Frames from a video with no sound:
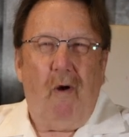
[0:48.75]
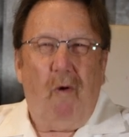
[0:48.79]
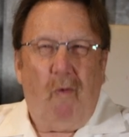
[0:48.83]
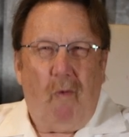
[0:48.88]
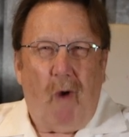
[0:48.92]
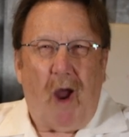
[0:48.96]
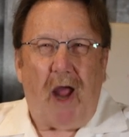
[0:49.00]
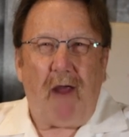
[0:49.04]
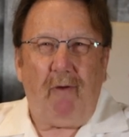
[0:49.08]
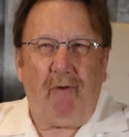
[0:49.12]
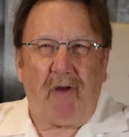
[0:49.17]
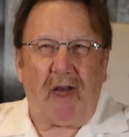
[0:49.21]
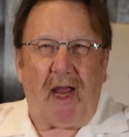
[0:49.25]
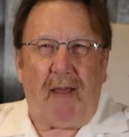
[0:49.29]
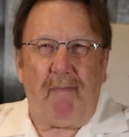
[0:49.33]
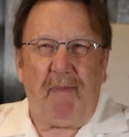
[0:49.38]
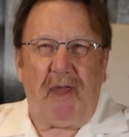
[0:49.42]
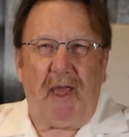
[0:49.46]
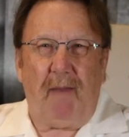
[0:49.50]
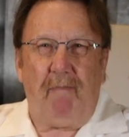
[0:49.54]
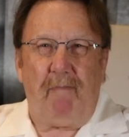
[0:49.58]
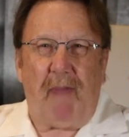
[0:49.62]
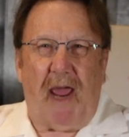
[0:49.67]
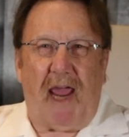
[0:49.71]
Why would I
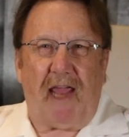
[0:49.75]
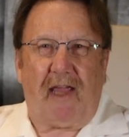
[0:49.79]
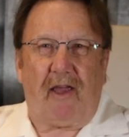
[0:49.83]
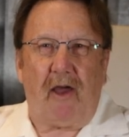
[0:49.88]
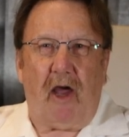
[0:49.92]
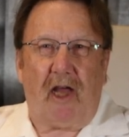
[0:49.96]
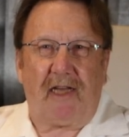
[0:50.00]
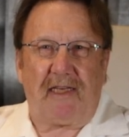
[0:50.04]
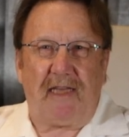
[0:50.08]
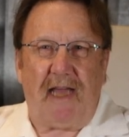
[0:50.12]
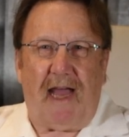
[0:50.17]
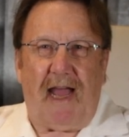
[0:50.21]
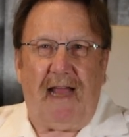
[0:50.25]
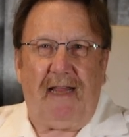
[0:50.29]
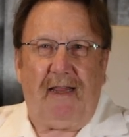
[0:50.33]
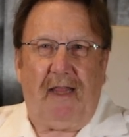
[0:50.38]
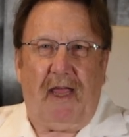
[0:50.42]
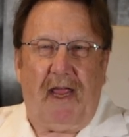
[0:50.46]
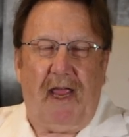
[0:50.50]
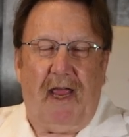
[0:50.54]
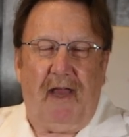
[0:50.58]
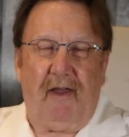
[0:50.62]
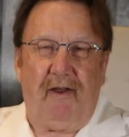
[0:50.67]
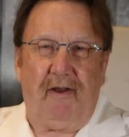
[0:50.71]
be in Bangkok,
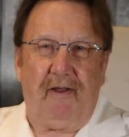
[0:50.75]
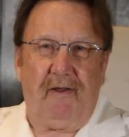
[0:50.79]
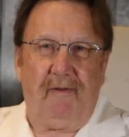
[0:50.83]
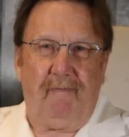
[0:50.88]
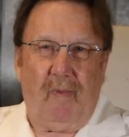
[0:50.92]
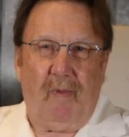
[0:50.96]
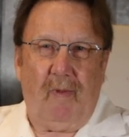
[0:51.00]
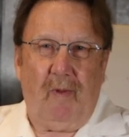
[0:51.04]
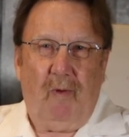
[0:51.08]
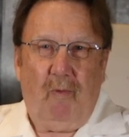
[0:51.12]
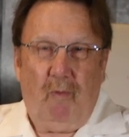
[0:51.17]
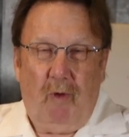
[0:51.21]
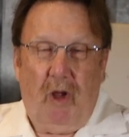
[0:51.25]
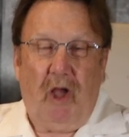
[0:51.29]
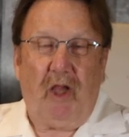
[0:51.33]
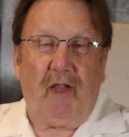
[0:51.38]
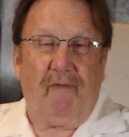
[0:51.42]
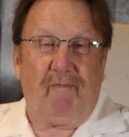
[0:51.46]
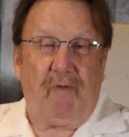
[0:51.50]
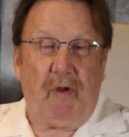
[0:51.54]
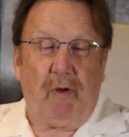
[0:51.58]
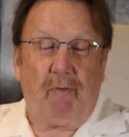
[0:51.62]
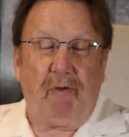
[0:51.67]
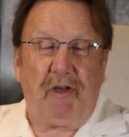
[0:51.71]
Thailand? Well,
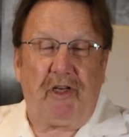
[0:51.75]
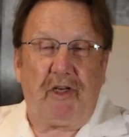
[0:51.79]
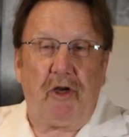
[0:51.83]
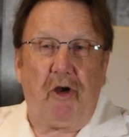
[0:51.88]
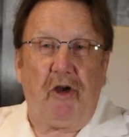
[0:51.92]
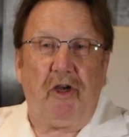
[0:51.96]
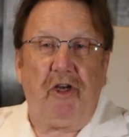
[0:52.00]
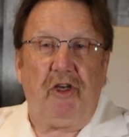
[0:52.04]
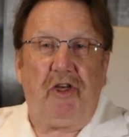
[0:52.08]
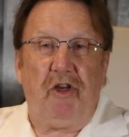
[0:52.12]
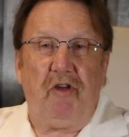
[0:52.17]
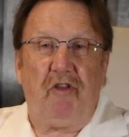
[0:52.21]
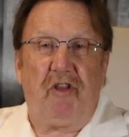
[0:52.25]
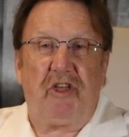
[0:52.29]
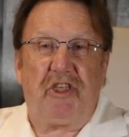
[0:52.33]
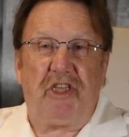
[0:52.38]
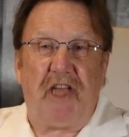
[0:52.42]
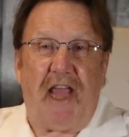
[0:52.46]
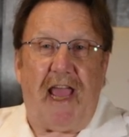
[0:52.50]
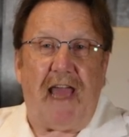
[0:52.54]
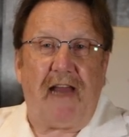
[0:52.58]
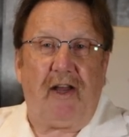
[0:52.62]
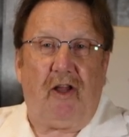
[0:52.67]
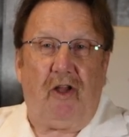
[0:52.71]
if you're returning to the
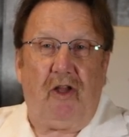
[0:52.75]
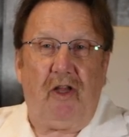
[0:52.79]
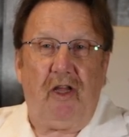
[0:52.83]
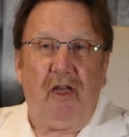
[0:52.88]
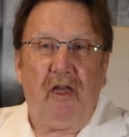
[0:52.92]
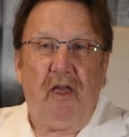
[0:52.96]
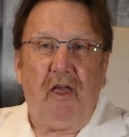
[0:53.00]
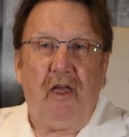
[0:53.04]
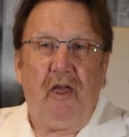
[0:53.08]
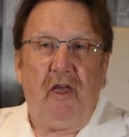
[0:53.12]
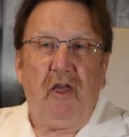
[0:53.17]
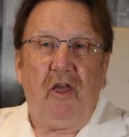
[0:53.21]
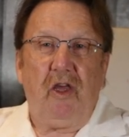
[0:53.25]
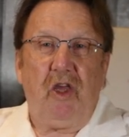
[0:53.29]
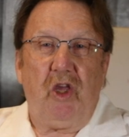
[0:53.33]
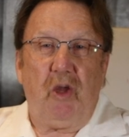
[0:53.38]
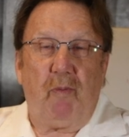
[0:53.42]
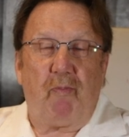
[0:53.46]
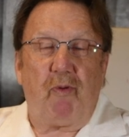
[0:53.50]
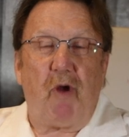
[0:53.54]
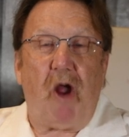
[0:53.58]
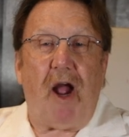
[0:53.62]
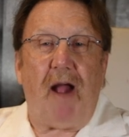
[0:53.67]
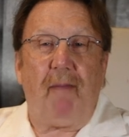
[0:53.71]
channel,
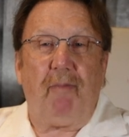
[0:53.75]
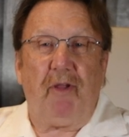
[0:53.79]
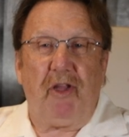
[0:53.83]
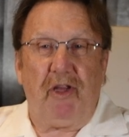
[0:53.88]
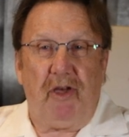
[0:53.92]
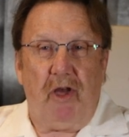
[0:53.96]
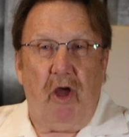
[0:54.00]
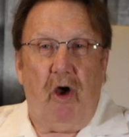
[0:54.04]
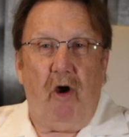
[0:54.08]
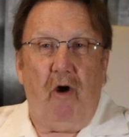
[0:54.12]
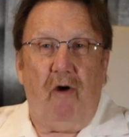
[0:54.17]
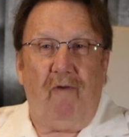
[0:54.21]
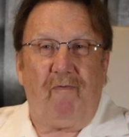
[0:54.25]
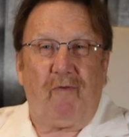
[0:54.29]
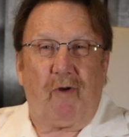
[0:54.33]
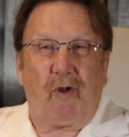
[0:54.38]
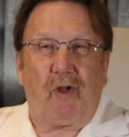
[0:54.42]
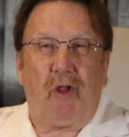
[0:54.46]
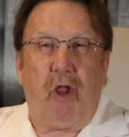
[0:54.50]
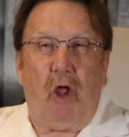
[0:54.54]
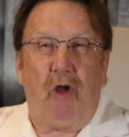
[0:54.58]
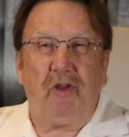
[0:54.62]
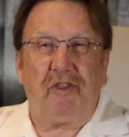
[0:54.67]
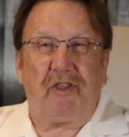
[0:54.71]
you probably know for
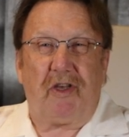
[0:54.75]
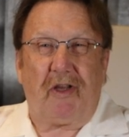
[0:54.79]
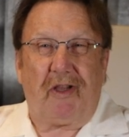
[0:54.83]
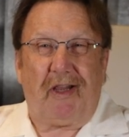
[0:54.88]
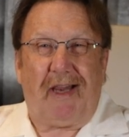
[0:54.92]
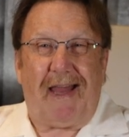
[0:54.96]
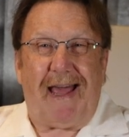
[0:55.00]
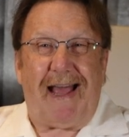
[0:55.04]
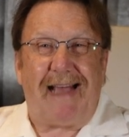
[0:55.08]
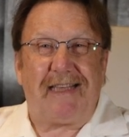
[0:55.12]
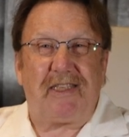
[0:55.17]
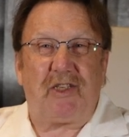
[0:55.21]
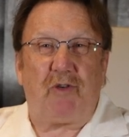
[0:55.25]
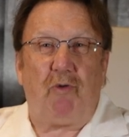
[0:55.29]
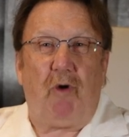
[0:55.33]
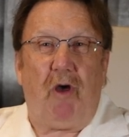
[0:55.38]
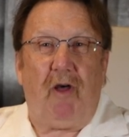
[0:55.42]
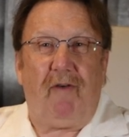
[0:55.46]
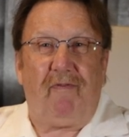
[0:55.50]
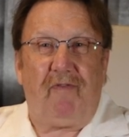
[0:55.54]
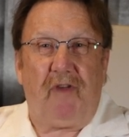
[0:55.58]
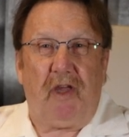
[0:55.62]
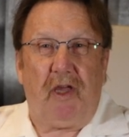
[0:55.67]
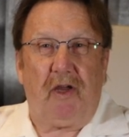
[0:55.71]
close to the last
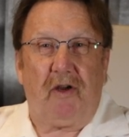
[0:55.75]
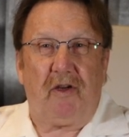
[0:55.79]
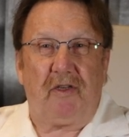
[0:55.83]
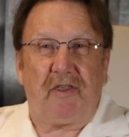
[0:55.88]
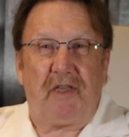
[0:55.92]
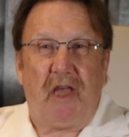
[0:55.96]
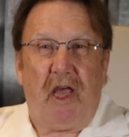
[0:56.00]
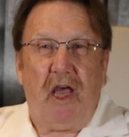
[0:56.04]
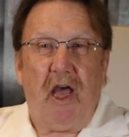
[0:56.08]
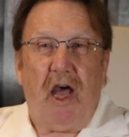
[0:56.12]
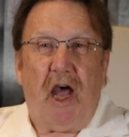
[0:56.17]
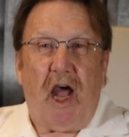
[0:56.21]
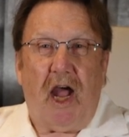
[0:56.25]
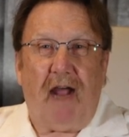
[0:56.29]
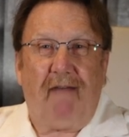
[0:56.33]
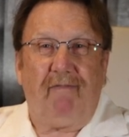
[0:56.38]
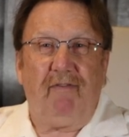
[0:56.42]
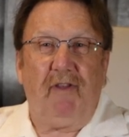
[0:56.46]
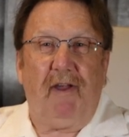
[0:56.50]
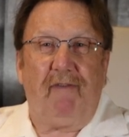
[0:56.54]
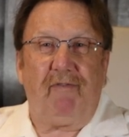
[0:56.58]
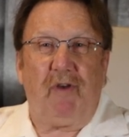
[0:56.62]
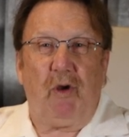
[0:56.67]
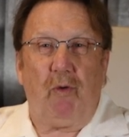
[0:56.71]
twelve years,
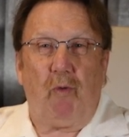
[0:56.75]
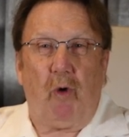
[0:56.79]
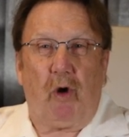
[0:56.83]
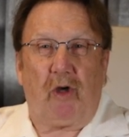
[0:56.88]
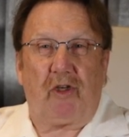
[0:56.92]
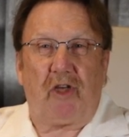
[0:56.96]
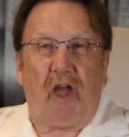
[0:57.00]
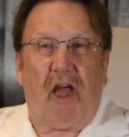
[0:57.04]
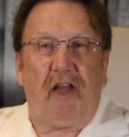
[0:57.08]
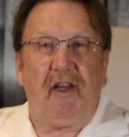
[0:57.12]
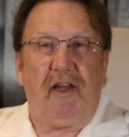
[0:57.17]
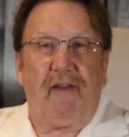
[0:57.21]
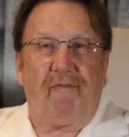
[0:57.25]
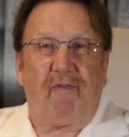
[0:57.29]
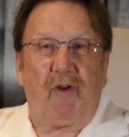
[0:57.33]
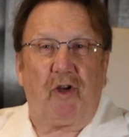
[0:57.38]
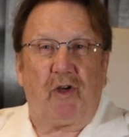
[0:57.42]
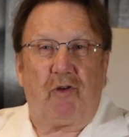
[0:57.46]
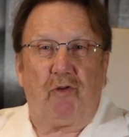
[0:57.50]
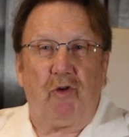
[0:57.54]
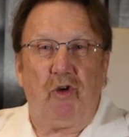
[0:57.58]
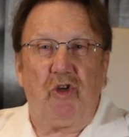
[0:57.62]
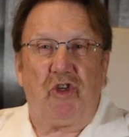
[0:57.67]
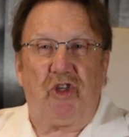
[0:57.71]
I've lived and worked on
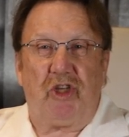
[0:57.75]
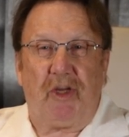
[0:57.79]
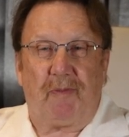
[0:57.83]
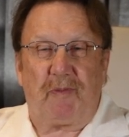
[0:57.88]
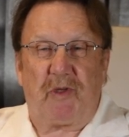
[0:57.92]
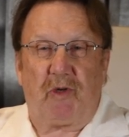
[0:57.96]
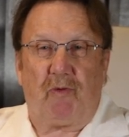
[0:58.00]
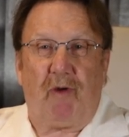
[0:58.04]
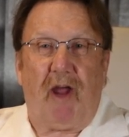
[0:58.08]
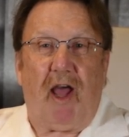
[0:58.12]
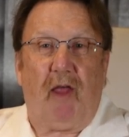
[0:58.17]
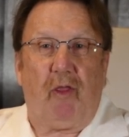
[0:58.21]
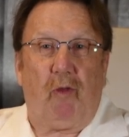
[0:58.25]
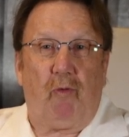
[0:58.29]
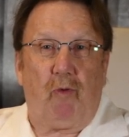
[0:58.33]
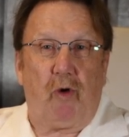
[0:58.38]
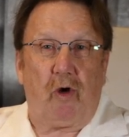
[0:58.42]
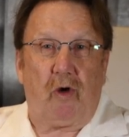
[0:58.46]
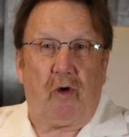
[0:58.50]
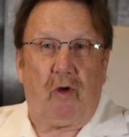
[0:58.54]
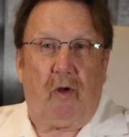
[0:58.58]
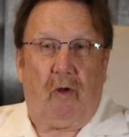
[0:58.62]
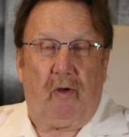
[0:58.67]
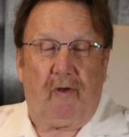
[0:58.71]
different cruise ships around the
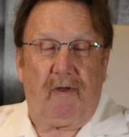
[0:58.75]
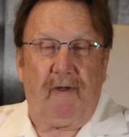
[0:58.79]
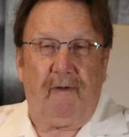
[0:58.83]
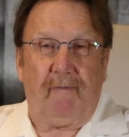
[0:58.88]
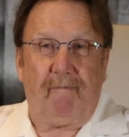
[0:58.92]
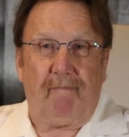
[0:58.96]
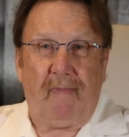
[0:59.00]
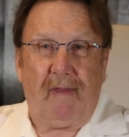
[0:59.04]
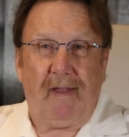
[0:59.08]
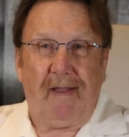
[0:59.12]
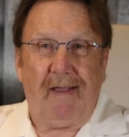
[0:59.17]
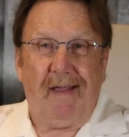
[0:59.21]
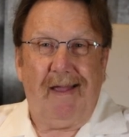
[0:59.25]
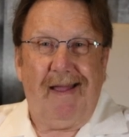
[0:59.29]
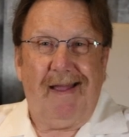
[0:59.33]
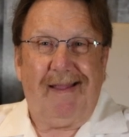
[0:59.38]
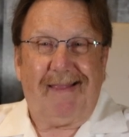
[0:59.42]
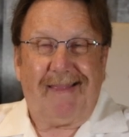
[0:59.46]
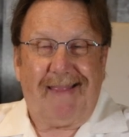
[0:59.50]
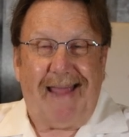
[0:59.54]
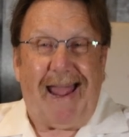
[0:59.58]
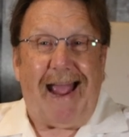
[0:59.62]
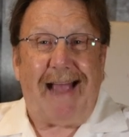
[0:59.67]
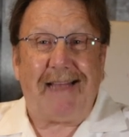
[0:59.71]
world.
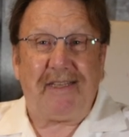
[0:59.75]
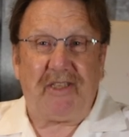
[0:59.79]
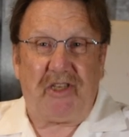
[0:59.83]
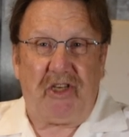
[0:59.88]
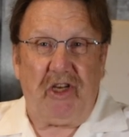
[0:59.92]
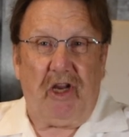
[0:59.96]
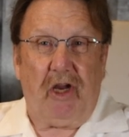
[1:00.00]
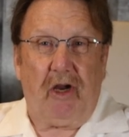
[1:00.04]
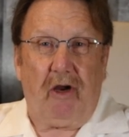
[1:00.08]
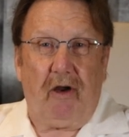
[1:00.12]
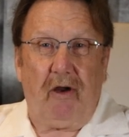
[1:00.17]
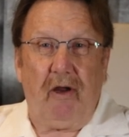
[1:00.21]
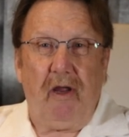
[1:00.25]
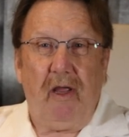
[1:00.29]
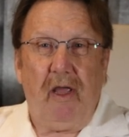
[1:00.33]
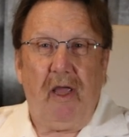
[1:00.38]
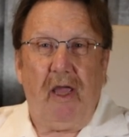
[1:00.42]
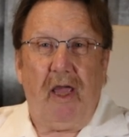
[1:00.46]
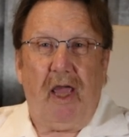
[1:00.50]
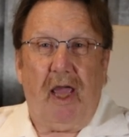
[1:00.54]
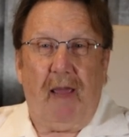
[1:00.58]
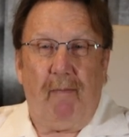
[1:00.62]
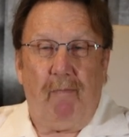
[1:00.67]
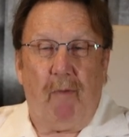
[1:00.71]
Last year,
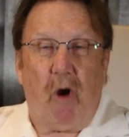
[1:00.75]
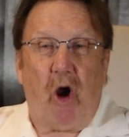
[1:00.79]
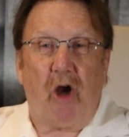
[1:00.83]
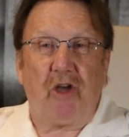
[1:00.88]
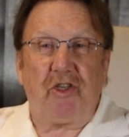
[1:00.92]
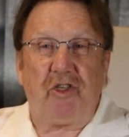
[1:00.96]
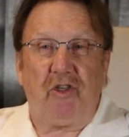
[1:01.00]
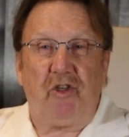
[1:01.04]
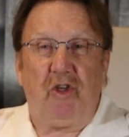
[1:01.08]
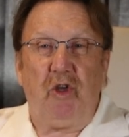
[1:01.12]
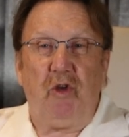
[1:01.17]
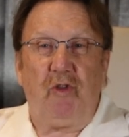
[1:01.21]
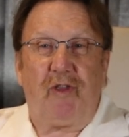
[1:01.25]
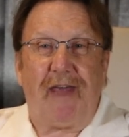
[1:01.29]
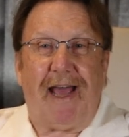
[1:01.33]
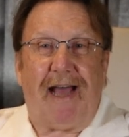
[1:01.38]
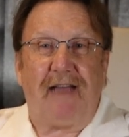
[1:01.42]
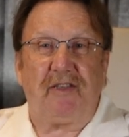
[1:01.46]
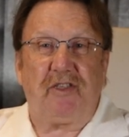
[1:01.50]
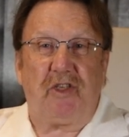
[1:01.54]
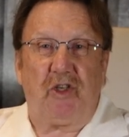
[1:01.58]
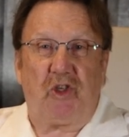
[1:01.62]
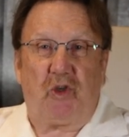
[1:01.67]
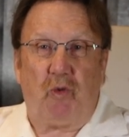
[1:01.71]
in March of two
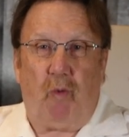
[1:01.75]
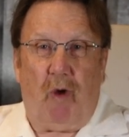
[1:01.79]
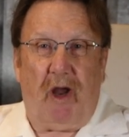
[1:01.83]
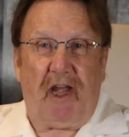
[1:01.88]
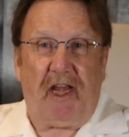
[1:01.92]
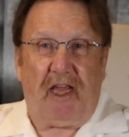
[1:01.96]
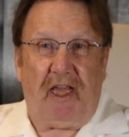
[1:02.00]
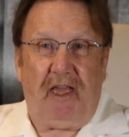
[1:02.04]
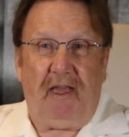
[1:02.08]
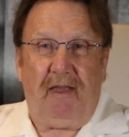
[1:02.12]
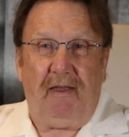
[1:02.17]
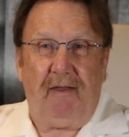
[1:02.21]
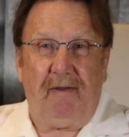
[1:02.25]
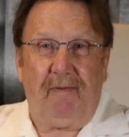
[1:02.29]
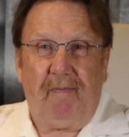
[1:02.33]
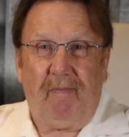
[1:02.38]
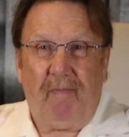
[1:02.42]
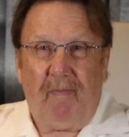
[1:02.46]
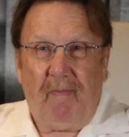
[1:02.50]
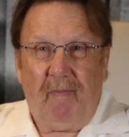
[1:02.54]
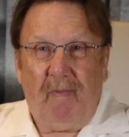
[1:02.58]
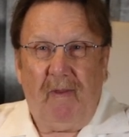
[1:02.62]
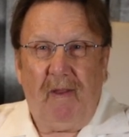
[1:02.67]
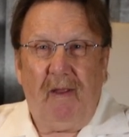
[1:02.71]
thousand twenty,
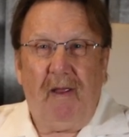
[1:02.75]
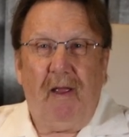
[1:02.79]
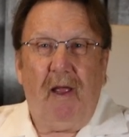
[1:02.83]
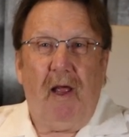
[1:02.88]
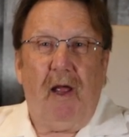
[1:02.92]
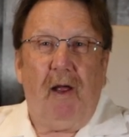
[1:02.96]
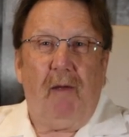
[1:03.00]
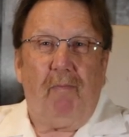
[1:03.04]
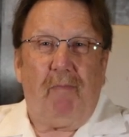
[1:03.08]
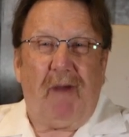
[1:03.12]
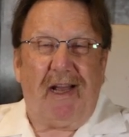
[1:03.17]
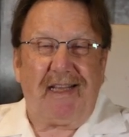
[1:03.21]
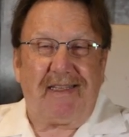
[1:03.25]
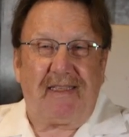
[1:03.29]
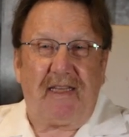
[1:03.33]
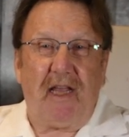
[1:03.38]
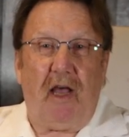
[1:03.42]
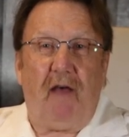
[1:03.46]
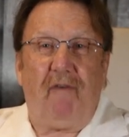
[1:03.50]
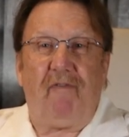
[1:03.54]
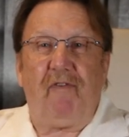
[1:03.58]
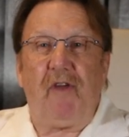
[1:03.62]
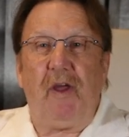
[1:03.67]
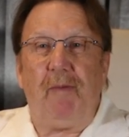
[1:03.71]

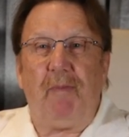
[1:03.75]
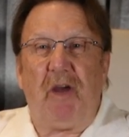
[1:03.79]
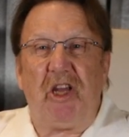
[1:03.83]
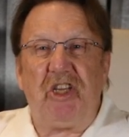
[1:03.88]
myself and